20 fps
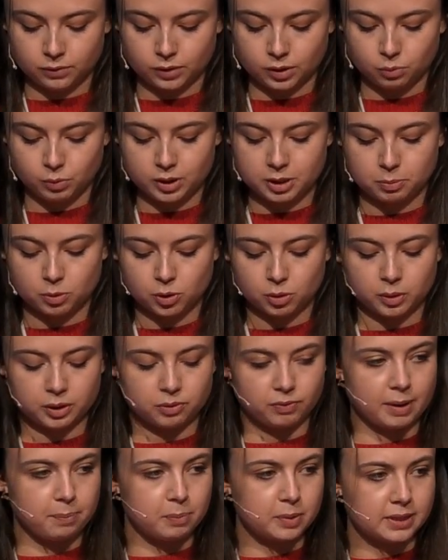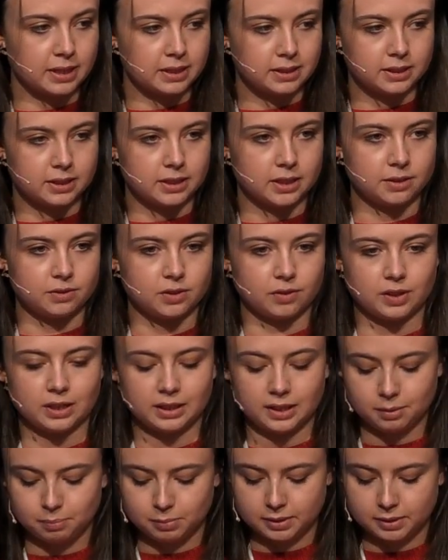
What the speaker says: We spoke with representatives of the Lib